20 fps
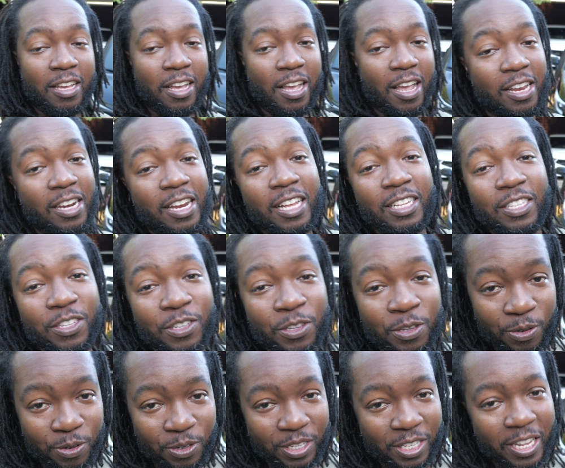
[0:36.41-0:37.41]
and that's a
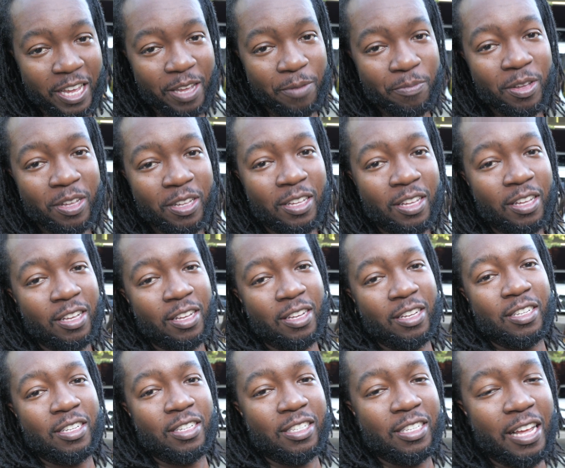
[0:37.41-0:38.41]
huge statement.
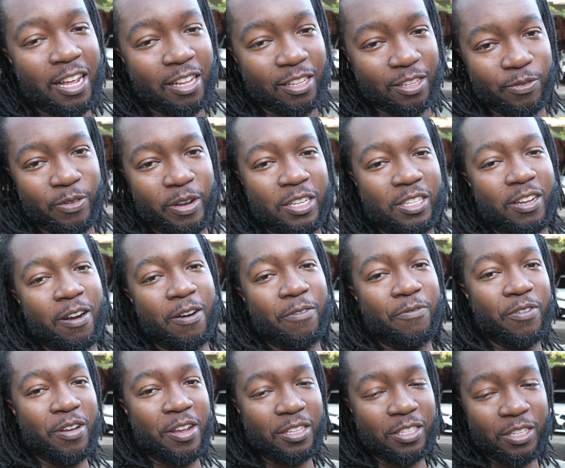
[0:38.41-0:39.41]
Shout out to race car
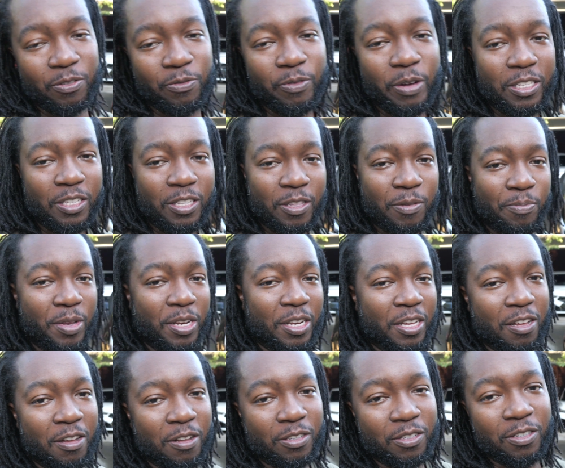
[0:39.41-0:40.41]
friends and the rest of them in the
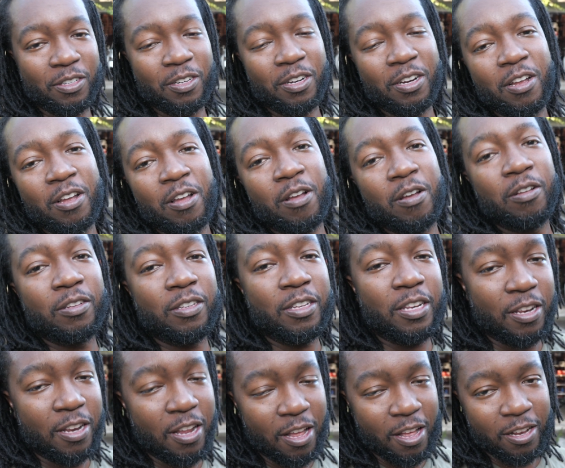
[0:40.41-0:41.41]
culture,
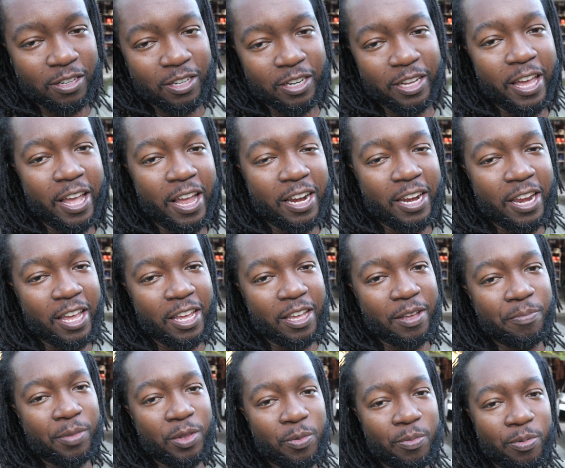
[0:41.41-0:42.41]
100 Gang Nate
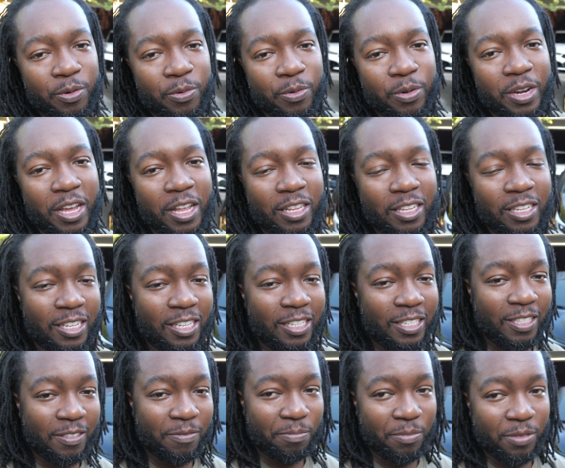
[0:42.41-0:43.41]
and Blueprint 1 LE.
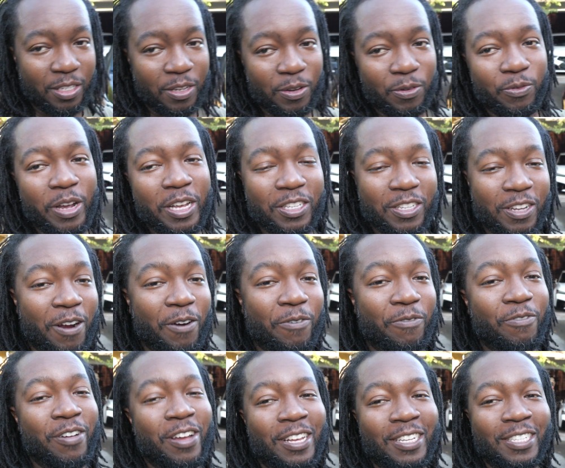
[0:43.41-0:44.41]
So race car
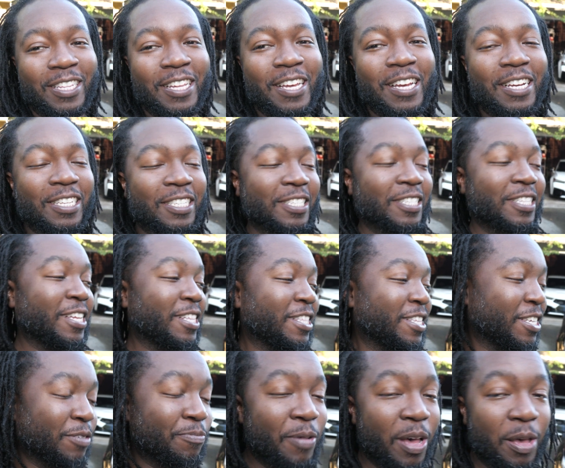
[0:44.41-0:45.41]
friends thinks that
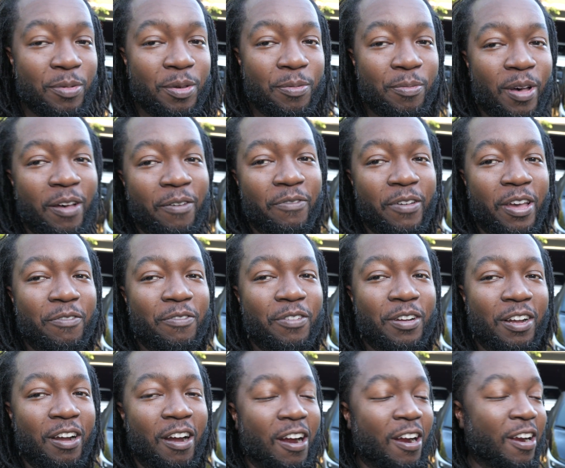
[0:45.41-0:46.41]
this might be my favorite
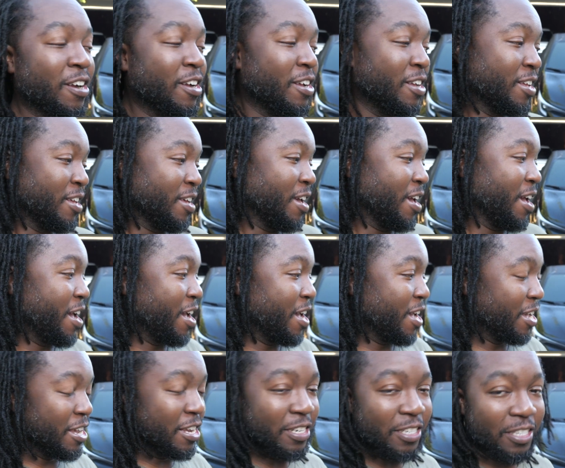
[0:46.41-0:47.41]
car,
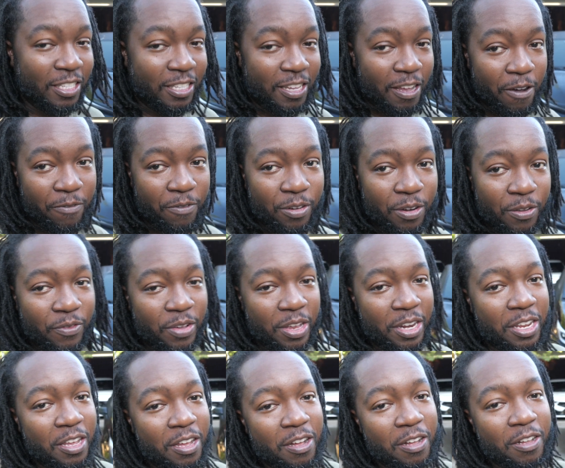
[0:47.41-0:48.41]
and he can just tell from the
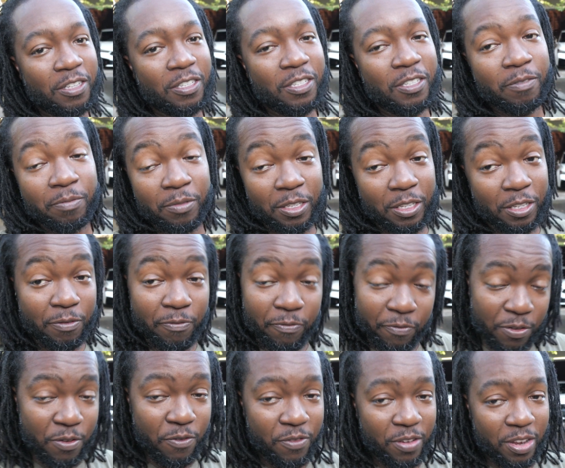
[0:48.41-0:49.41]
videos. There's
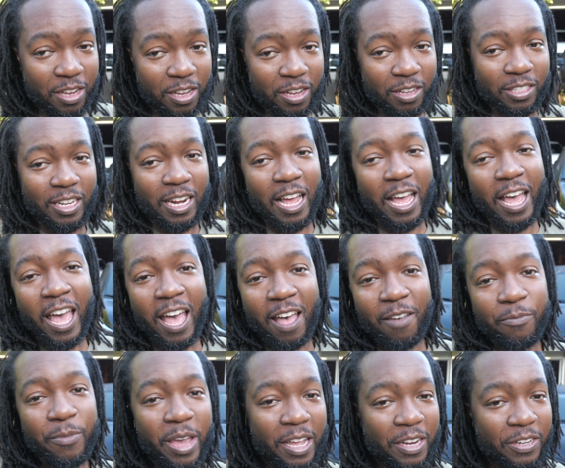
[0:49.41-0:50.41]
few videos that I have
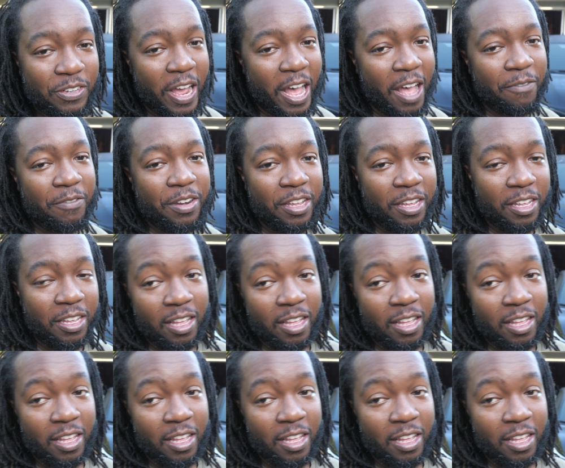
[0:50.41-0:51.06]
made driving it,